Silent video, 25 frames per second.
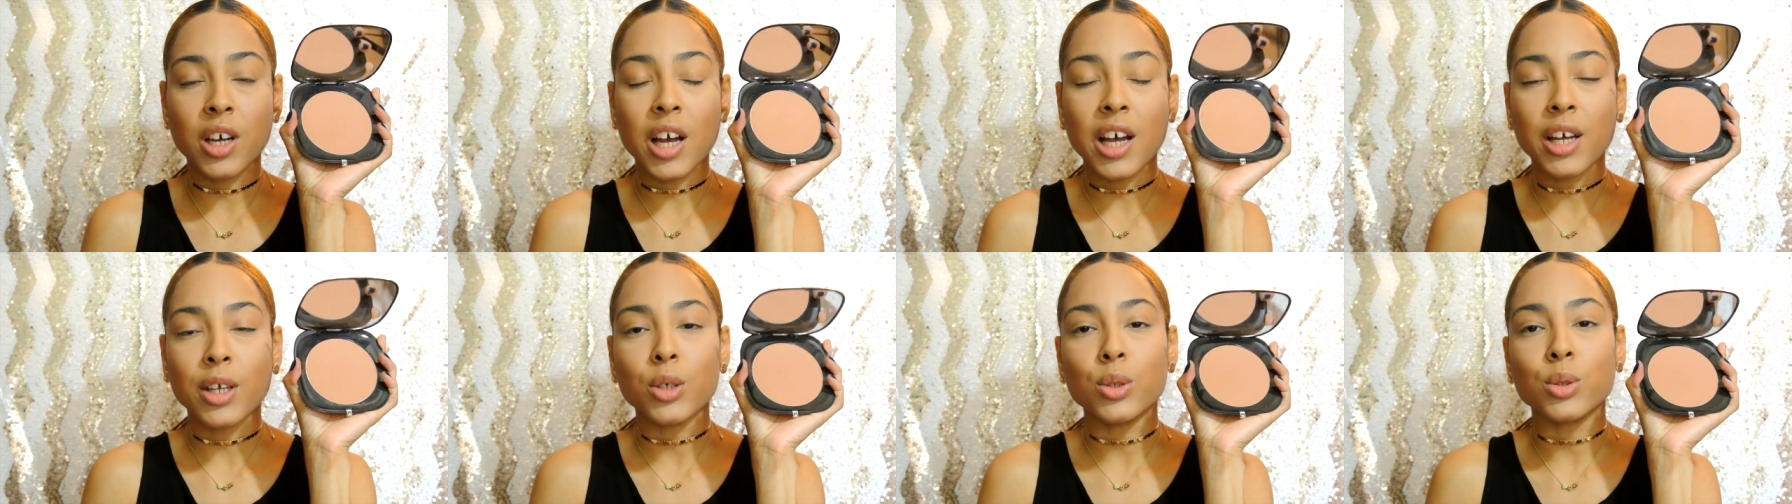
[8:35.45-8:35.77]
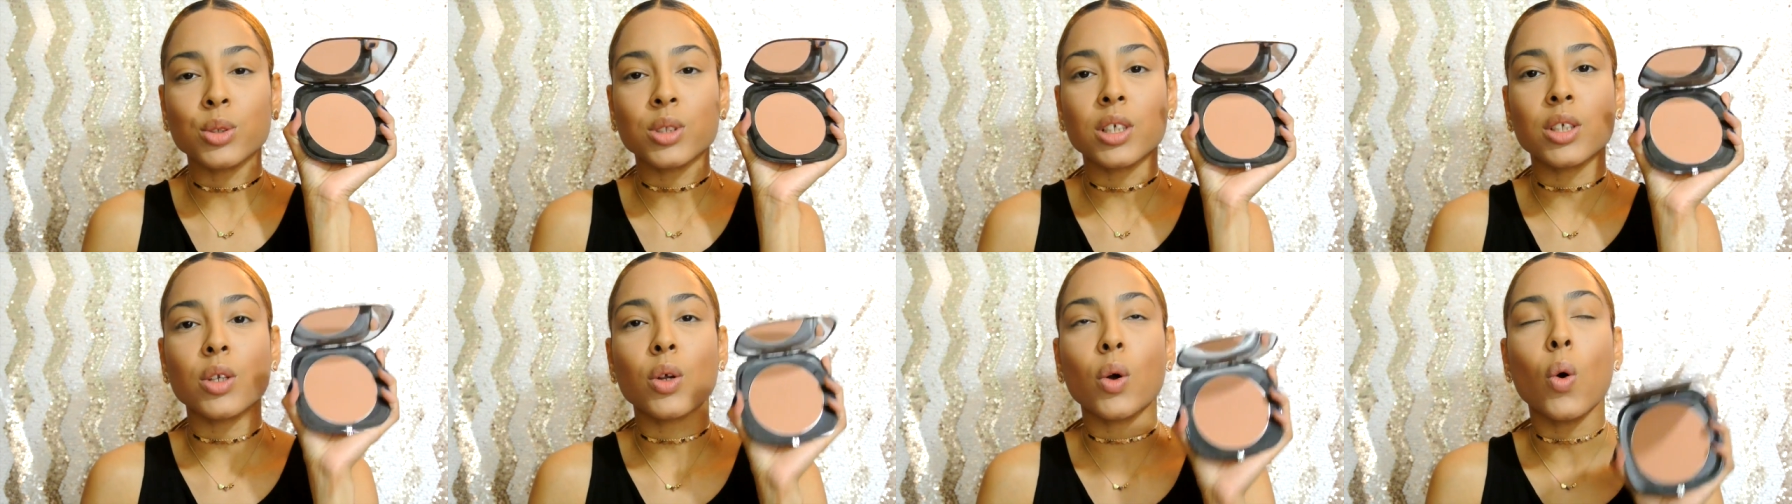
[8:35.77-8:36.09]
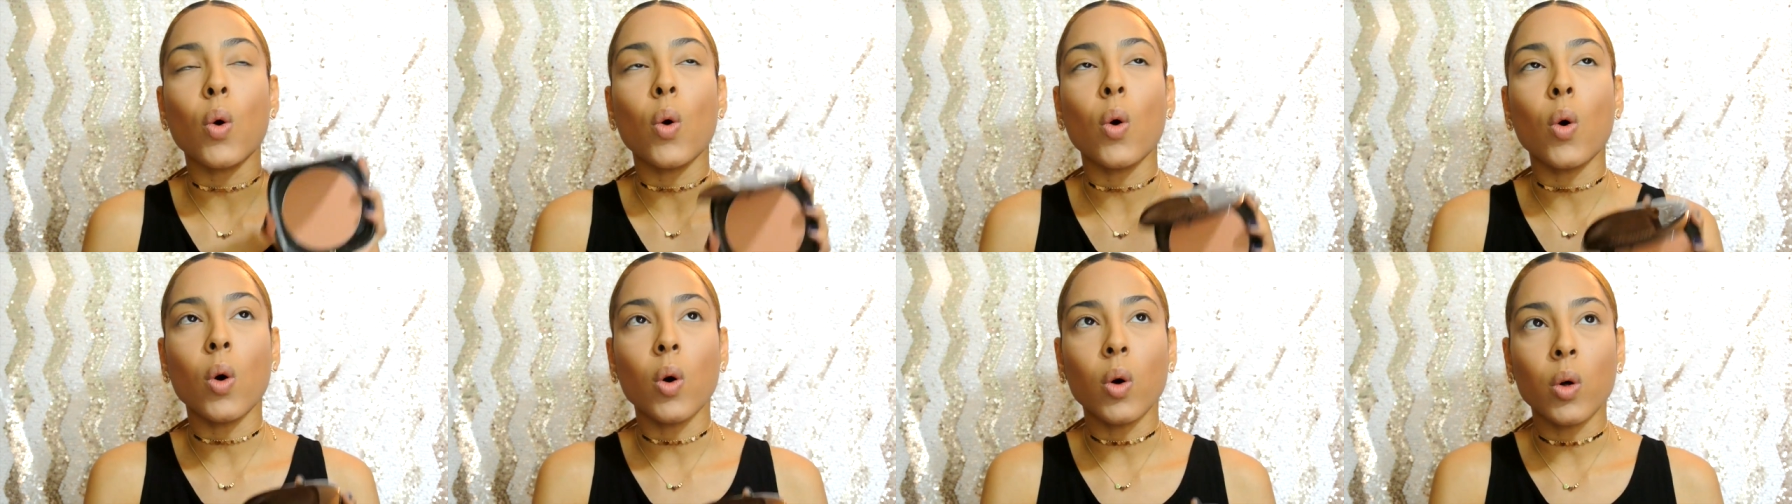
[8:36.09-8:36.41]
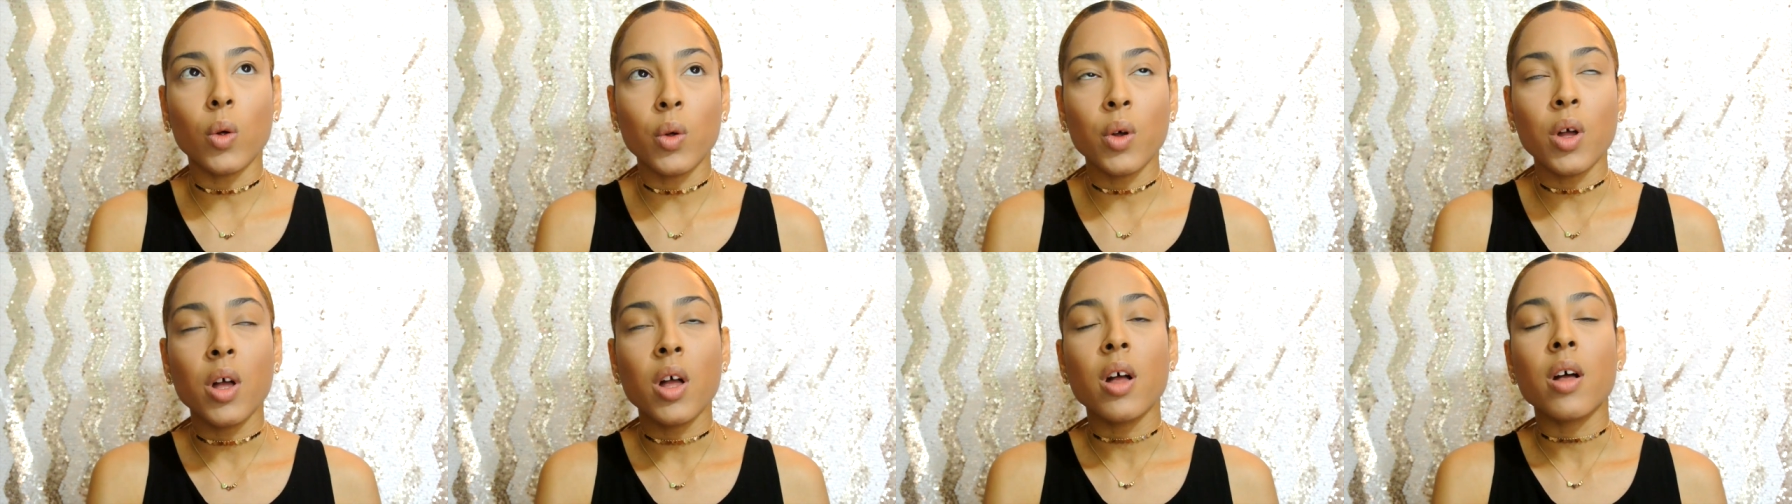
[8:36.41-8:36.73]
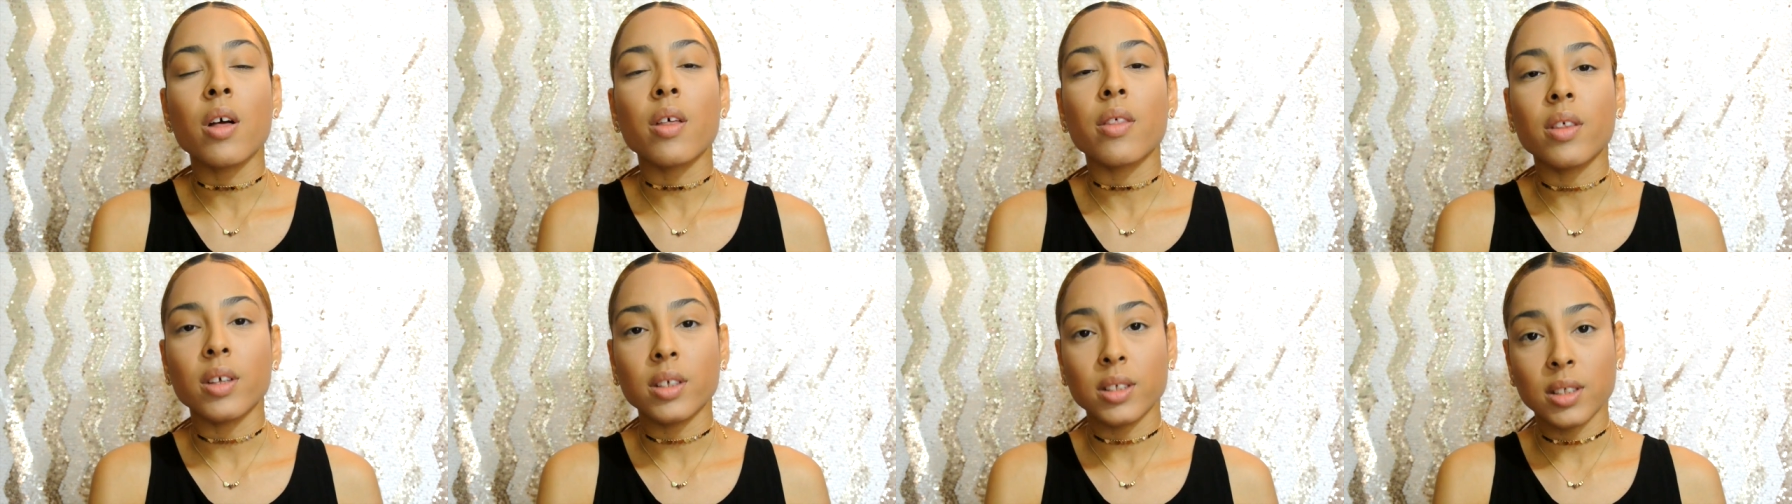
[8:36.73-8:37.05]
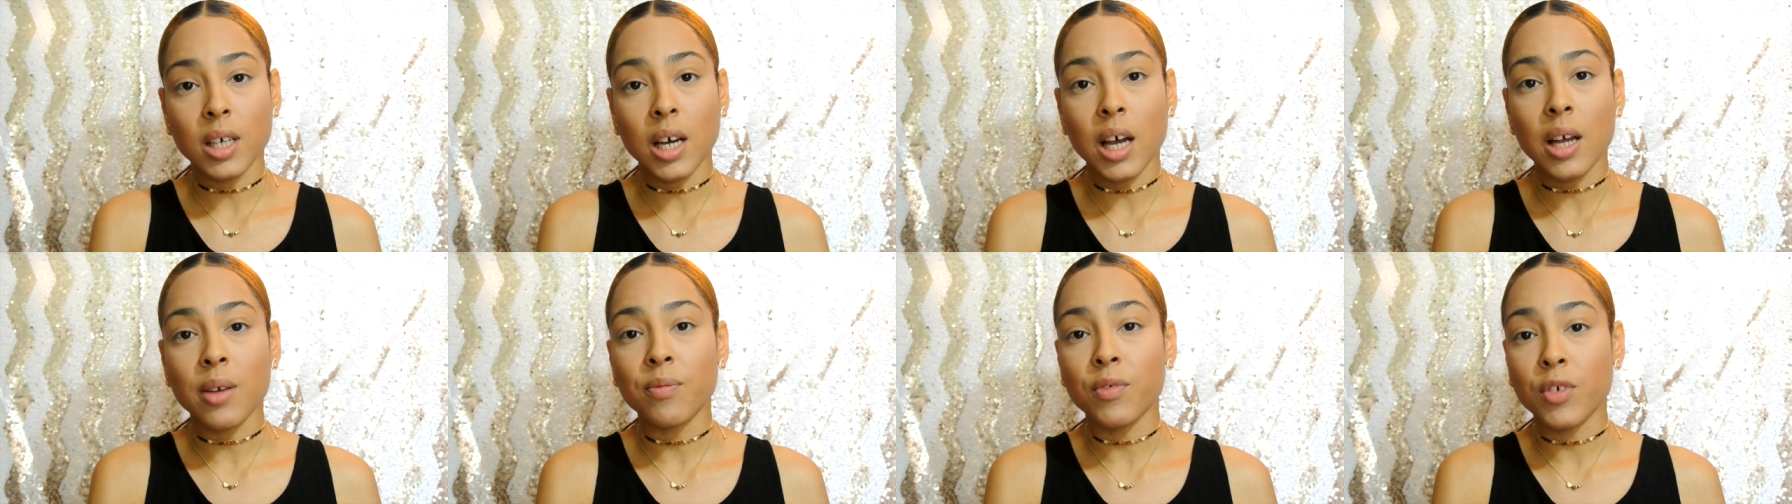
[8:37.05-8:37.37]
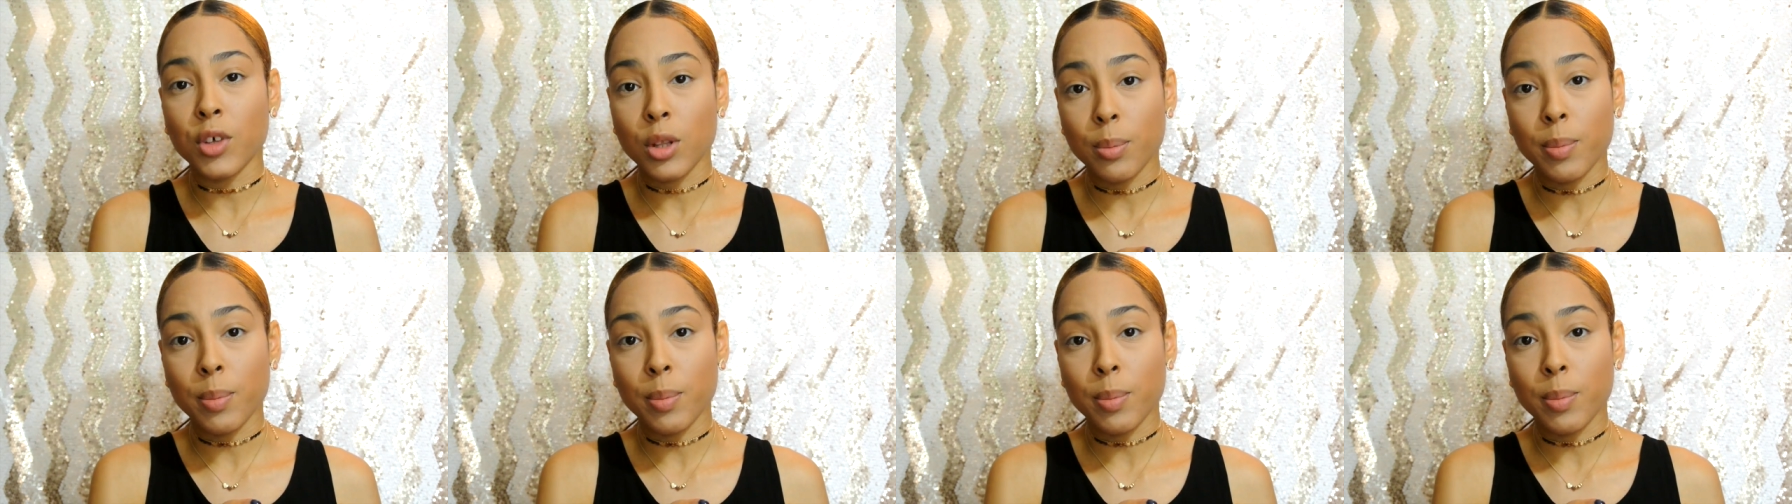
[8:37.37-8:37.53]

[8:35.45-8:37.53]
I use it all the time for the